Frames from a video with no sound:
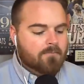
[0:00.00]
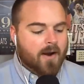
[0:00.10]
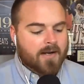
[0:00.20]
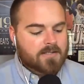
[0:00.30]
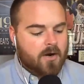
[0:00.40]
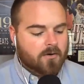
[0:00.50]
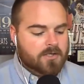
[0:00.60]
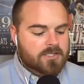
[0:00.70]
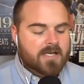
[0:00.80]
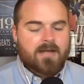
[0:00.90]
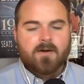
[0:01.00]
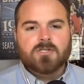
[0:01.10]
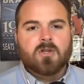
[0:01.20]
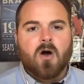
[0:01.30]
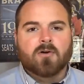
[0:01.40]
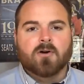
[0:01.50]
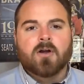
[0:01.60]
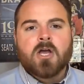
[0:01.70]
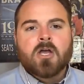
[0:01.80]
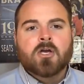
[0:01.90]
Brandon Turnage, Danigo Slaughter,